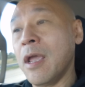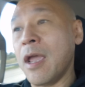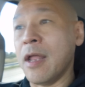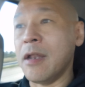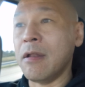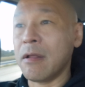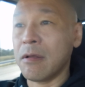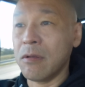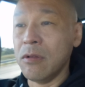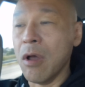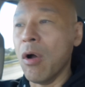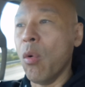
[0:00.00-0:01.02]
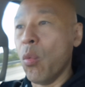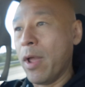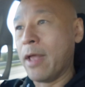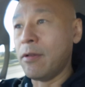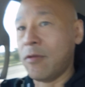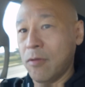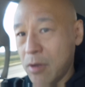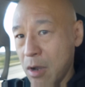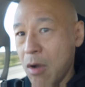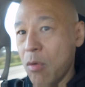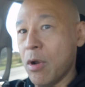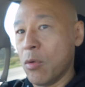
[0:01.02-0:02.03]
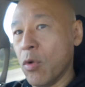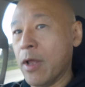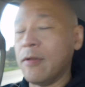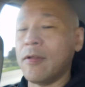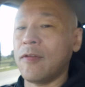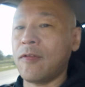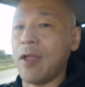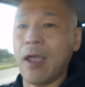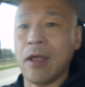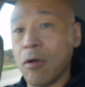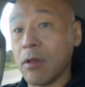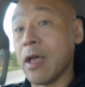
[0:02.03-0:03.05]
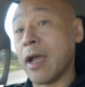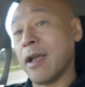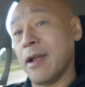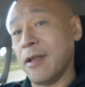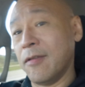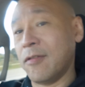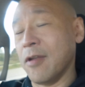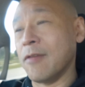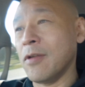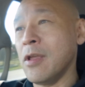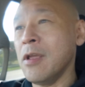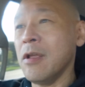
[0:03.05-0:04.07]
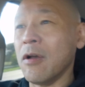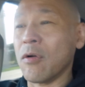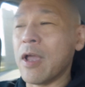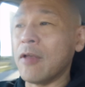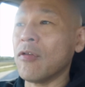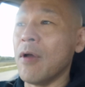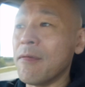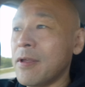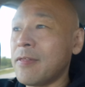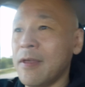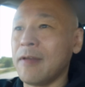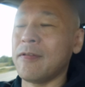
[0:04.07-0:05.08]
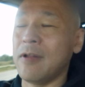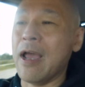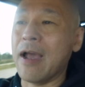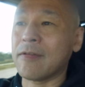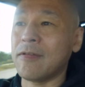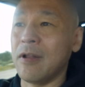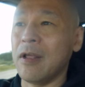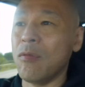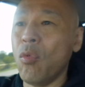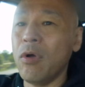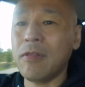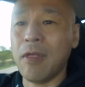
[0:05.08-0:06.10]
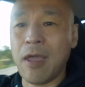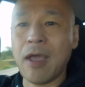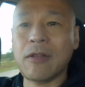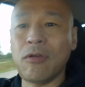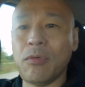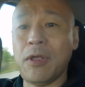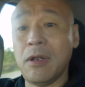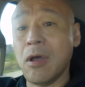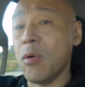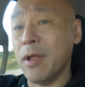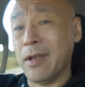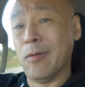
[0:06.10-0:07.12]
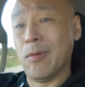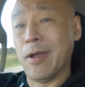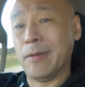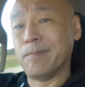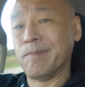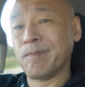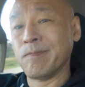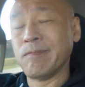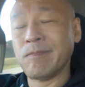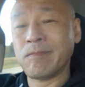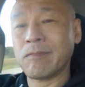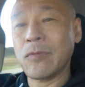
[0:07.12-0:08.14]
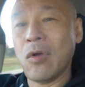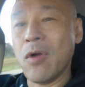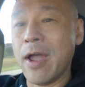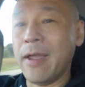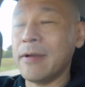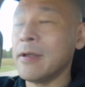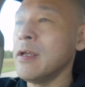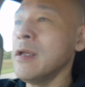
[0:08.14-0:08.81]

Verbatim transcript: and know when to go and when to stay and all that kind of stuff. Okay, so everything's an accident. What the heck do we know anyway? Right?